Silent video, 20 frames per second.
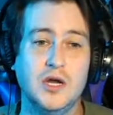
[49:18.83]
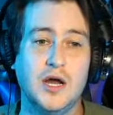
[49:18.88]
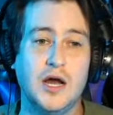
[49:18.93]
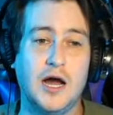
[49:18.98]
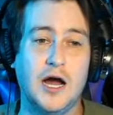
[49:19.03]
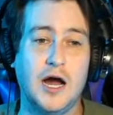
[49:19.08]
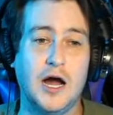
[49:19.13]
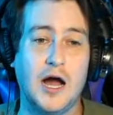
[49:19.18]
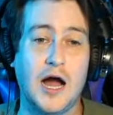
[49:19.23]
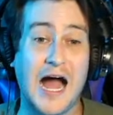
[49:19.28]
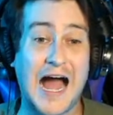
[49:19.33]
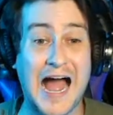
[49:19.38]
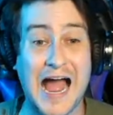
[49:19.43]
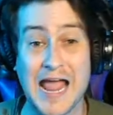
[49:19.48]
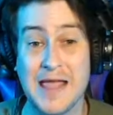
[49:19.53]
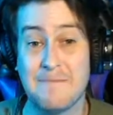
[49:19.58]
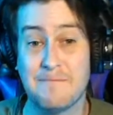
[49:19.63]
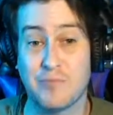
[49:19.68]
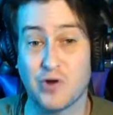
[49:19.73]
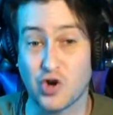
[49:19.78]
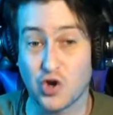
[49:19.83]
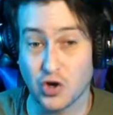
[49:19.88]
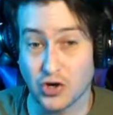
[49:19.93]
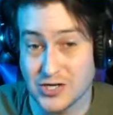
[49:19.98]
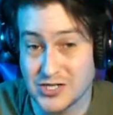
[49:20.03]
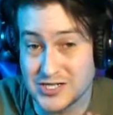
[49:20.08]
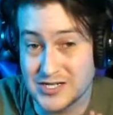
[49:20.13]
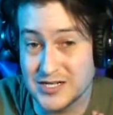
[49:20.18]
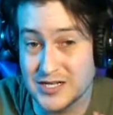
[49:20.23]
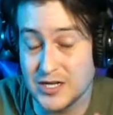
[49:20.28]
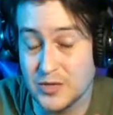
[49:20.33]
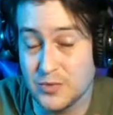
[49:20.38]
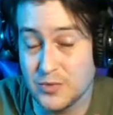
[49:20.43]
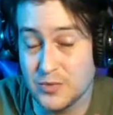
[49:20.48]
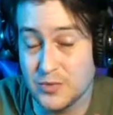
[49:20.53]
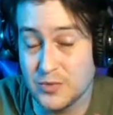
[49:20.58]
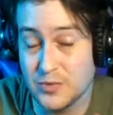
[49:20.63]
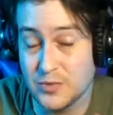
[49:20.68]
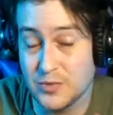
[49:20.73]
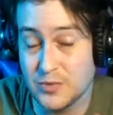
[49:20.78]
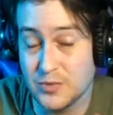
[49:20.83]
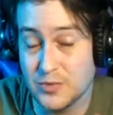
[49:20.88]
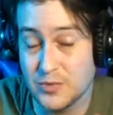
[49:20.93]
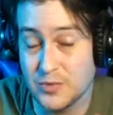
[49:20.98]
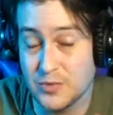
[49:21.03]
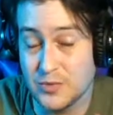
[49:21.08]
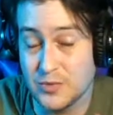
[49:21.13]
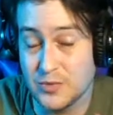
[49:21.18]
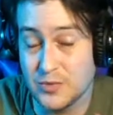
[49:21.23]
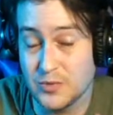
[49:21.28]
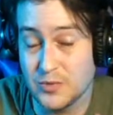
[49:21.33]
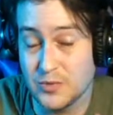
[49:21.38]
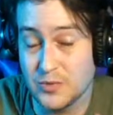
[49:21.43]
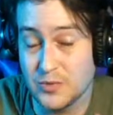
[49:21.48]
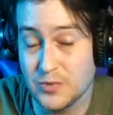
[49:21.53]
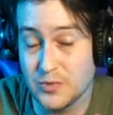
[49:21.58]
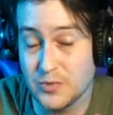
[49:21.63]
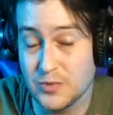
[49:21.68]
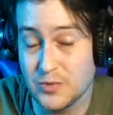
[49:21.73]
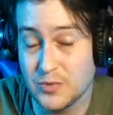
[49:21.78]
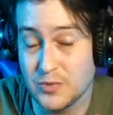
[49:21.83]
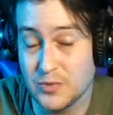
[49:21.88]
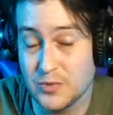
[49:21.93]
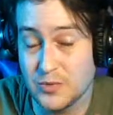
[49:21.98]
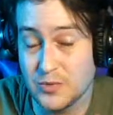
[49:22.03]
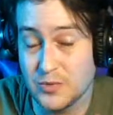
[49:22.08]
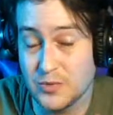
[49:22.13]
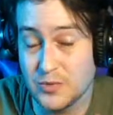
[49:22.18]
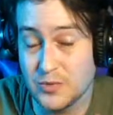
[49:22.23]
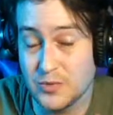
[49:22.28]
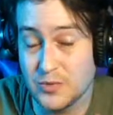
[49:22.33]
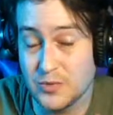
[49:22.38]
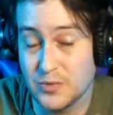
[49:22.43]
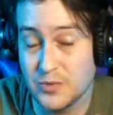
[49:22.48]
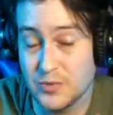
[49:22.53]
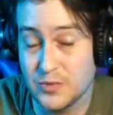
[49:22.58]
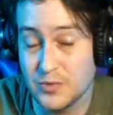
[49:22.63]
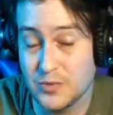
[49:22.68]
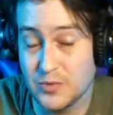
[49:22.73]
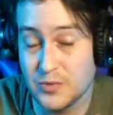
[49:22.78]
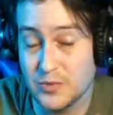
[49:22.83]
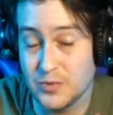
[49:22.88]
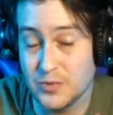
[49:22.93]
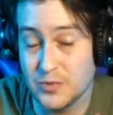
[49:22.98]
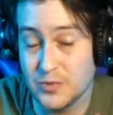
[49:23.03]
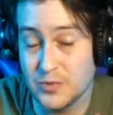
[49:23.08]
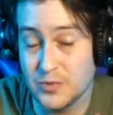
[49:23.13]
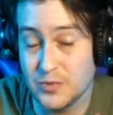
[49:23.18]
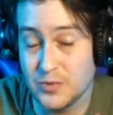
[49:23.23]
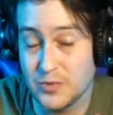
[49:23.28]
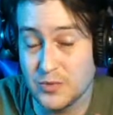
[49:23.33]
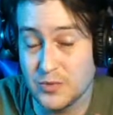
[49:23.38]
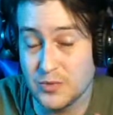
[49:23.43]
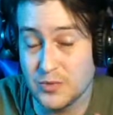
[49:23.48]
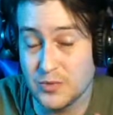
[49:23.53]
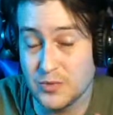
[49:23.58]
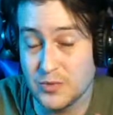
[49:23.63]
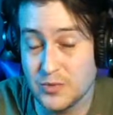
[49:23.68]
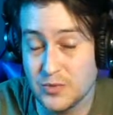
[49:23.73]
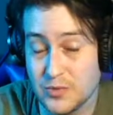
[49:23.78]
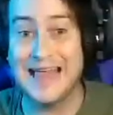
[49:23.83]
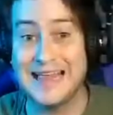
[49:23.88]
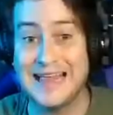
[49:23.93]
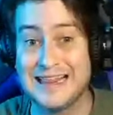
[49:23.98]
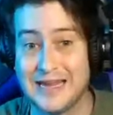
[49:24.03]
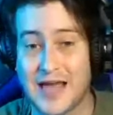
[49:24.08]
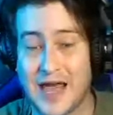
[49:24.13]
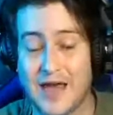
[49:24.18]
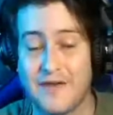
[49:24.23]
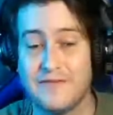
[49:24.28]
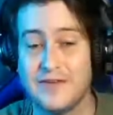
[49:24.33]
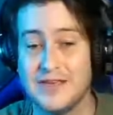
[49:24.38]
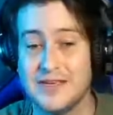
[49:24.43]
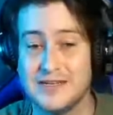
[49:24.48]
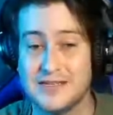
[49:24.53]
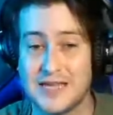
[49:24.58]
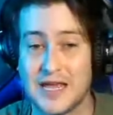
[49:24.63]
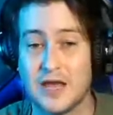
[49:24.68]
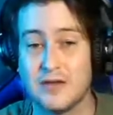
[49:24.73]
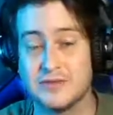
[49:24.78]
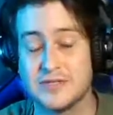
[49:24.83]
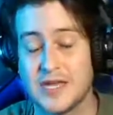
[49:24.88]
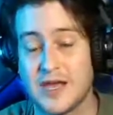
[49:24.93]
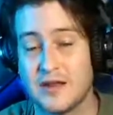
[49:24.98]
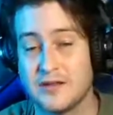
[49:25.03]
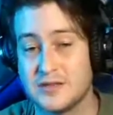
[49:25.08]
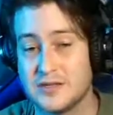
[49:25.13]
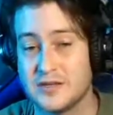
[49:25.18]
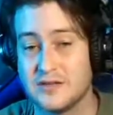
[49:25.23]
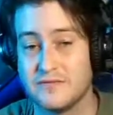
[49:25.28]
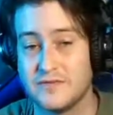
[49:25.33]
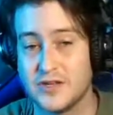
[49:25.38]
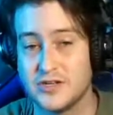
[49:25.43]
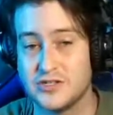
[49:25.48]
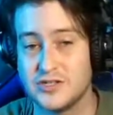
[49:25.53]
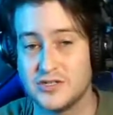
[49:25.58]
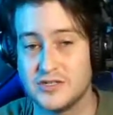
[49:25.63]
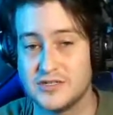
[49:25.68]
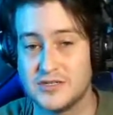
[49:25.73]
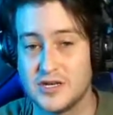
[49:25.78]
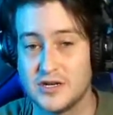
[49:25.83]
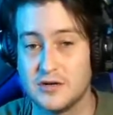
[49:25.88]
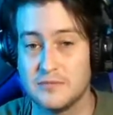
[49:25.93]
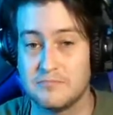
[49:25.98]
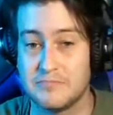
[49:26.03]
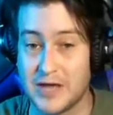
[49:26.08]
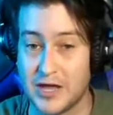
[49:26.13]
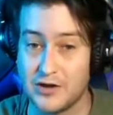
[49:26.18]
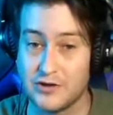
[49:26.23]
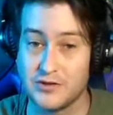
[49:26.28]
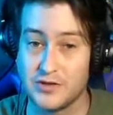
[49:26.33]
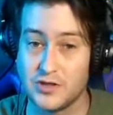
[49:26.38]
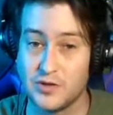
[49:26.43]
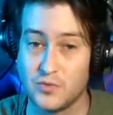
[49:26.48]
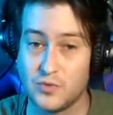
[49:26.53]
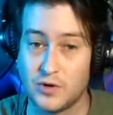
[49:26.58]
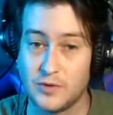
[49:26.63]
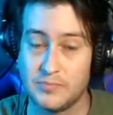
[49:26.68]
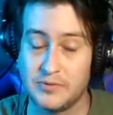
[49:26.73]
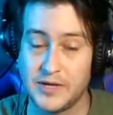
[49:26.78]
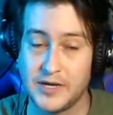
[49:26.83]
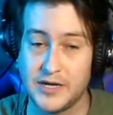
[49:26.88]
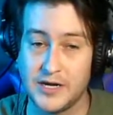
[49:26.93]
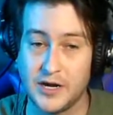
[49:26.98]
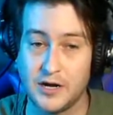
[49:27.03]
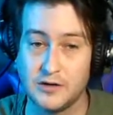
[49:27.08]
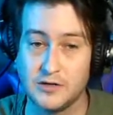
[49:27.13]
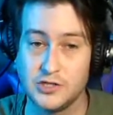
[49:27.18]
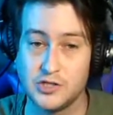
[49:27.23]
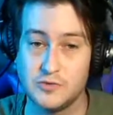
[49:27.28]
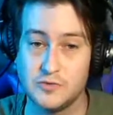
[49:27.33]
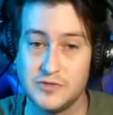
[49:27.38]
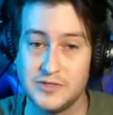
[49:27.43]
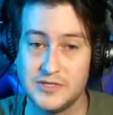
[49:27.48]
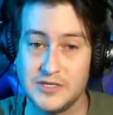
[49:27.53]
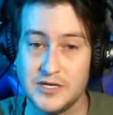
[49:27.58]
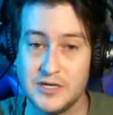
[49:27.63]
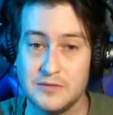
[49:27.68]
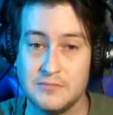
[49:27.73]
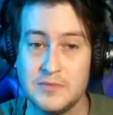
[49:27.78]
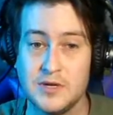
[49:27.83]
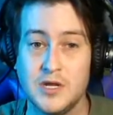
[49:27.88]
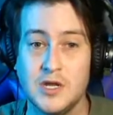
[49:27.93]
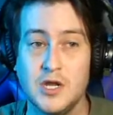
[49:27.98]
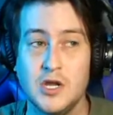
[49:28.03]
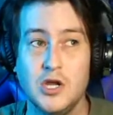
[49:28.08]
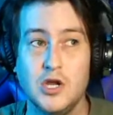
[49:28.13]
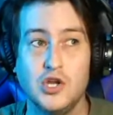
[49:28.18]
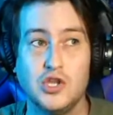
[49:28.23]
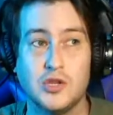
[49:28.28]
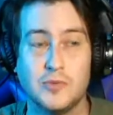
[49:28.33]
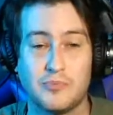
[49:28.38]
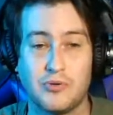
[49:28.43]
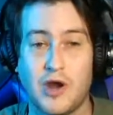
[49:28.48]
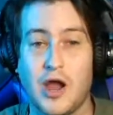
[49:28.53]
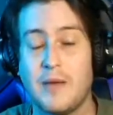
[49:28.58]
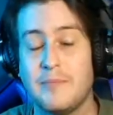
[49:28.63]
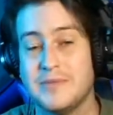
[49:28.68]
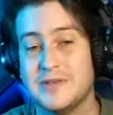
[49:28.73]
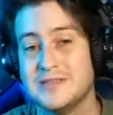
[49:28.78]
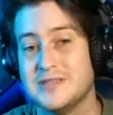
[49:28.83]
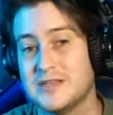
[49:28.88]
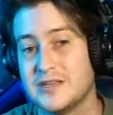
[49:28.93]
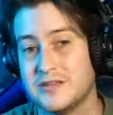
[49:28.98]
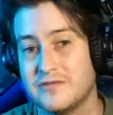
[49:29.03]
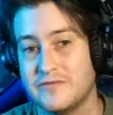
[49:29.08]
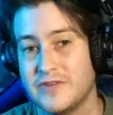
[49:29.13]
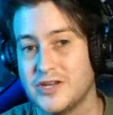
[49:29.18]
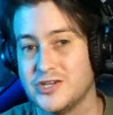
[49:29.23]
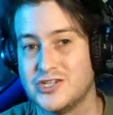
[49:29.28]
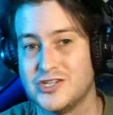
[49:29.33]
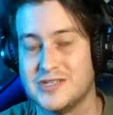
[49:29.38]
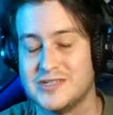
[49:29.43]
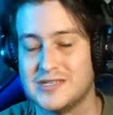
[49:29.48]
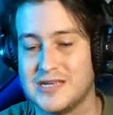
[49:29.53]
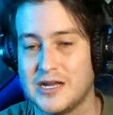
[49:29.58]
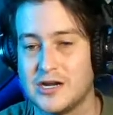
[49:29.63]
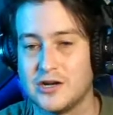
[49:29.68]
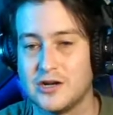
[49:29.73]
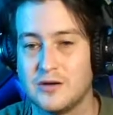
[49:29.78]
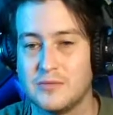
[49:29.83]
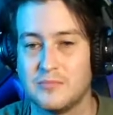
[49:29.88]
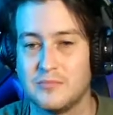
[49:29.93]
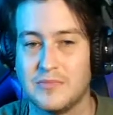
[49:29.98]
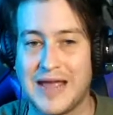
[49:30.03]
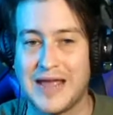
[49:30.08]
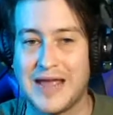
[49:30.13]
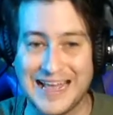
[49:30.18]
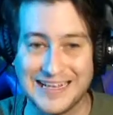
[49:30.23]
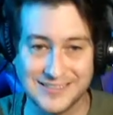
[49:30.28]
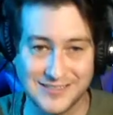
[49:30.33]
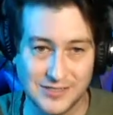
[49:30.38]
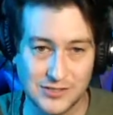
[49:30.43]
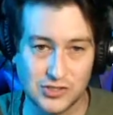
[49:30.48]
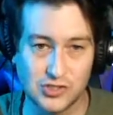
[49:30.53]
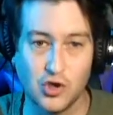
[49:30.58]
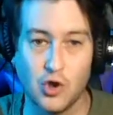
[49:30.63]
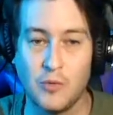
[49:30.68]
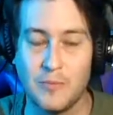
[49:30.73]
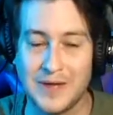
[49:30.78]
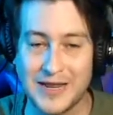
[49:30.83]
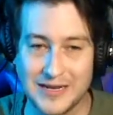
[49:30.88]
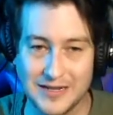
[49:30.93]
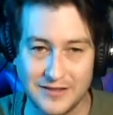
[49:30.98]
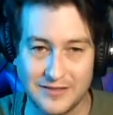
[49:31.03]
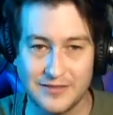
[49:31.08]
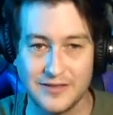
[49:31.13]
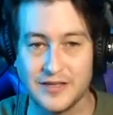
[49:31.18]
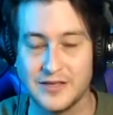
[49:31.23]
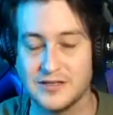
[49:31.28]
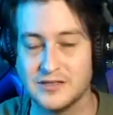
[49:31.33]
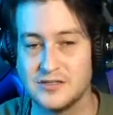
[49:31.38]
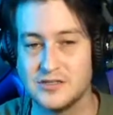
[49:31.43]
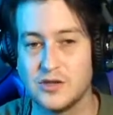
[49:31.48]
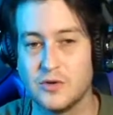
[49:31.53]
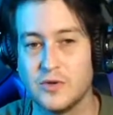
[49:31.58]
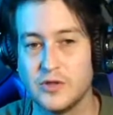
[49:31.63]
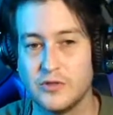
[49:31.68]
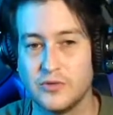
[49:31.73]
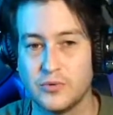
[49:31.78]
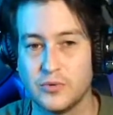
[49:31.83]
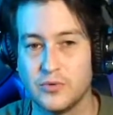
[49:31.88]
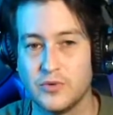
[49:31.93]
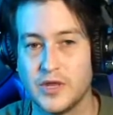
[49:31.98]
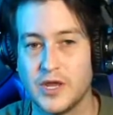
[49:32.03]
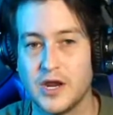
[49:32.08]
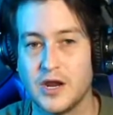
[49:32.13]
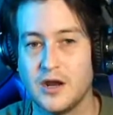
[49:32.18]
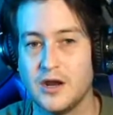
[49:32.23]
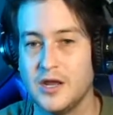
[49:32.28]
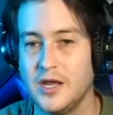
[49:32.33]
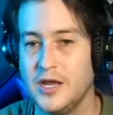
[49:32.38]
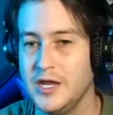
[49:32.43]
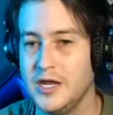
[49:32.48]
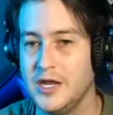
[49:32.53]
I personally, when it comes to Hamilton, and this is going a little off topic, I liked having it downtown at the convention center better than the Warplane Heritage Museum. The problem is the convention center has so many things going through there